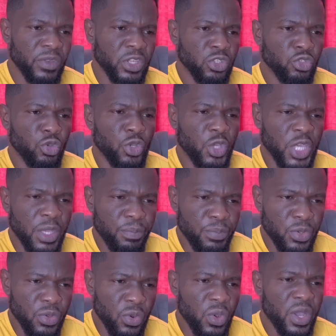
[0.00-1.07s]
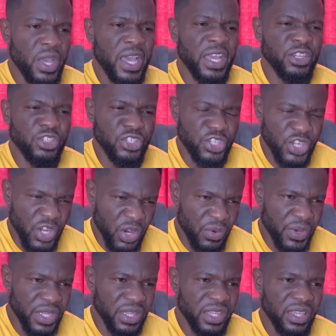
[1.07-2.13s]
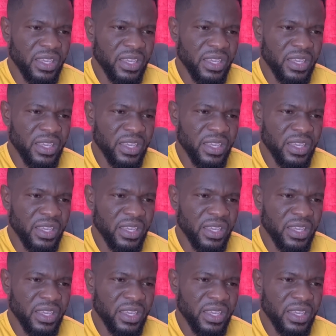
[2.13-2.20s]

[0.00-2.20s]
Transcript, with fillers: to keep you enduring